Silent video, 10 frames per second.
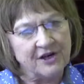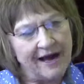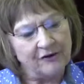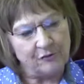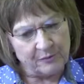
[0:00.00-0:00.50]

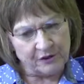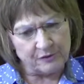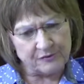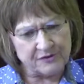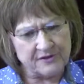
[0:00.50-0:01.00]
child
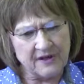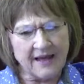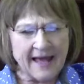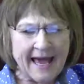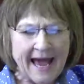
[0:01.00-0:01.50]
abuse
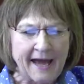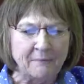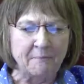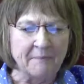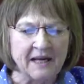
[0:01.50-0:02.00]

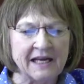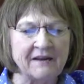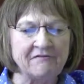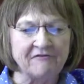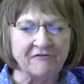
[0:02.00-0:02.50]
had
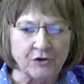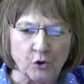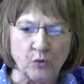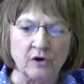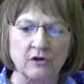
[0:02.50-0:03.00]
many
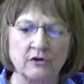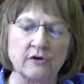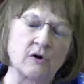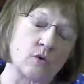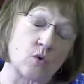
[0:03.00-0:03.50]
fewer
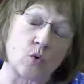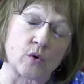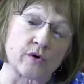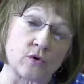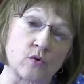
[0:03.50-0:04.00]

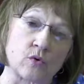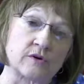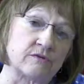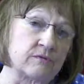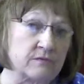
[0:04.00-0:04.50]

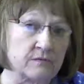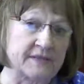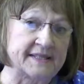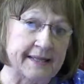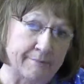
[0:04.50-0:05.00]
glucocorticoid
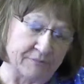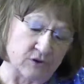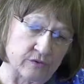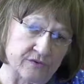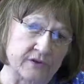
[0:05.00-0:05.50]

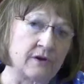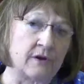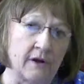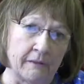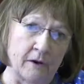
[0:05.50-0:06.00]
receptors
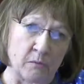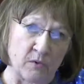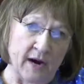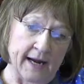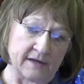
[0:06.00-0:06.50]
in their
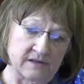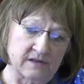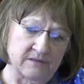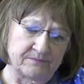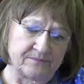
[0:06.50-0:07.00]
brains.